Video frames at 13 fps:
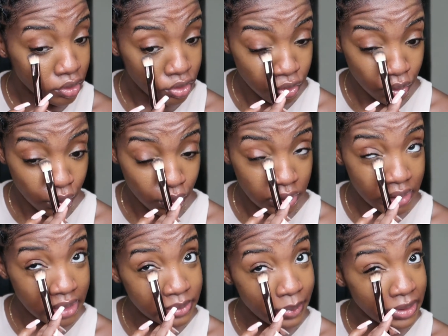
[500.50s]
So it
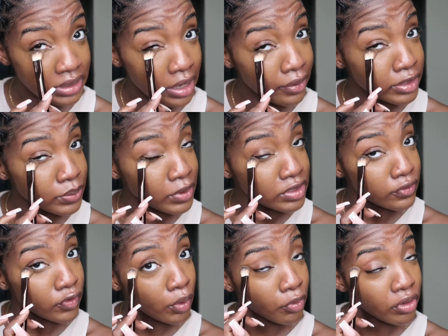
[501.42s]
doesn't matter how
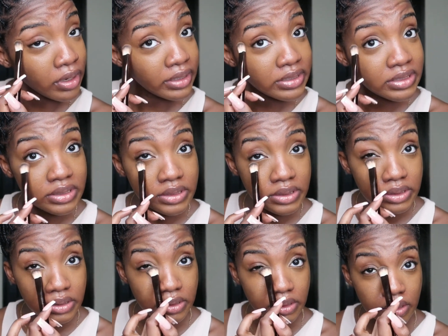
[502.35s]
expensive your product is,
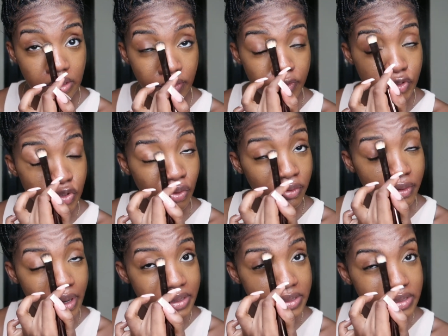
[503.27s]
if it's not
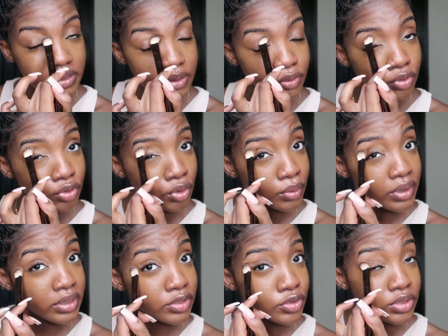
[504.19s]
right, it will not
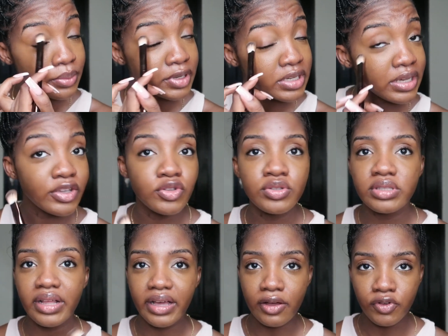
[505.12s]
work. So somebody can use
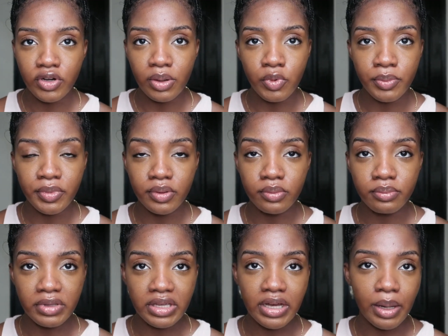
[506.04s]
like affordable
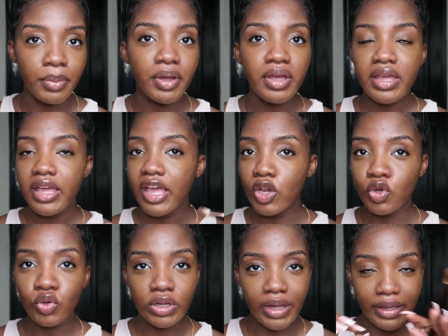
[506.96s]
makeup and
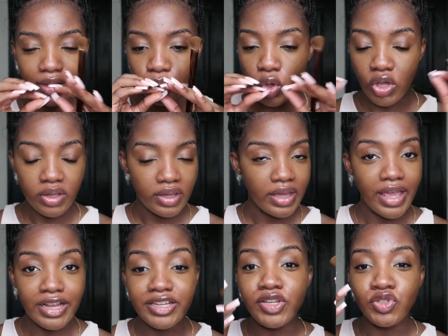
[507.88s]
look like,
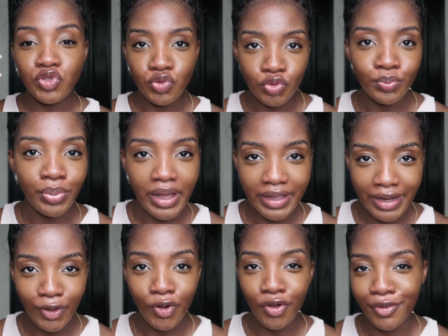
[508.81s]
and then you buy
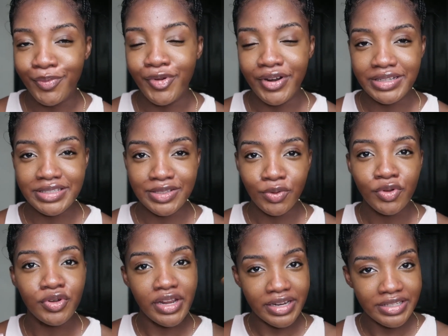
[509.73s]
like all the products in the
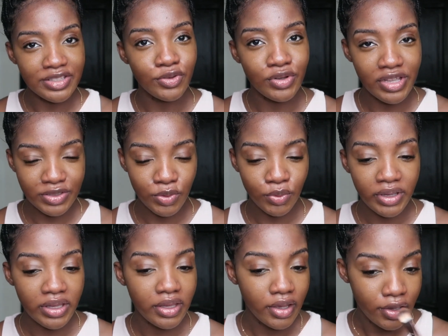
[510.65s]
world and it still doesn't work.